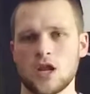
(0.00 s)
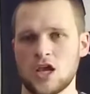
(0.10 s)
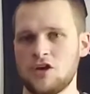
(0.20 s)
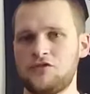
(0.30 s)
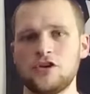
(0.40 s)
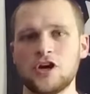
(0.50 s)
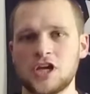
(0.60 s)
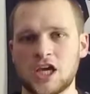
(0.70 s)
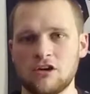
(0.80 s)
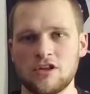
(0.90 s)
if you're going
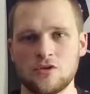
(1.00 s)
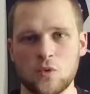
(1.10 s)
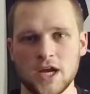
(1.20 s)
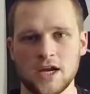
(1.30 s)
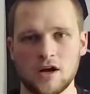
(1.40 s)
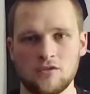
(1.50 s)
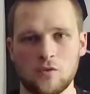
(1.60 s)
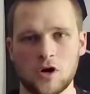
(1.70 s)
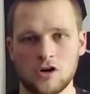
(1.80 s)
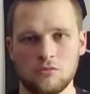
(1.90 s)
to carry the weight of a
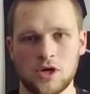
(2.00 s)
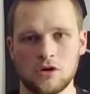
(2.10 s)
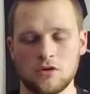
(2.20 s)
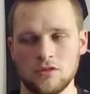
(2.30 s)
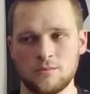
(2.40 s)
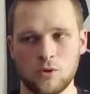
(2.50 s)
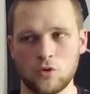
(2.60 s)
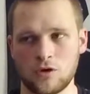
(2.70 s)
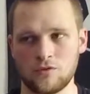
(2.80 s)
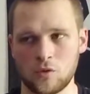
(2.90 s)
water bottle, the
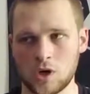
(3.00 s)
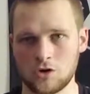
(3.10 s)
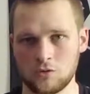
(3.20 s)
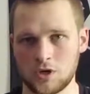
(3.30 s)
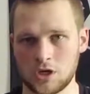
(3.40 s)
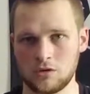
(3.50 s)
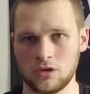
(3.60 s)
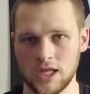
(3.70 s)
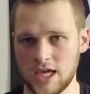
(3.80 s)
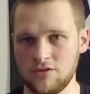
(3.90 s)
bulk of a water
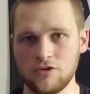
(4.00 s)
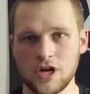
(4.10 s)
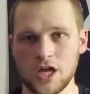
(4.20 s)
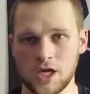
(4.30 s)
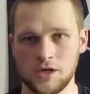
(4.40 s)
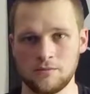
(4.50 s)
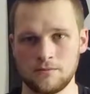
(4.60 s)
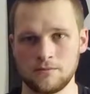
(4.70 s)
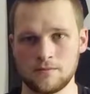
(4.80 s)
bottle, every day,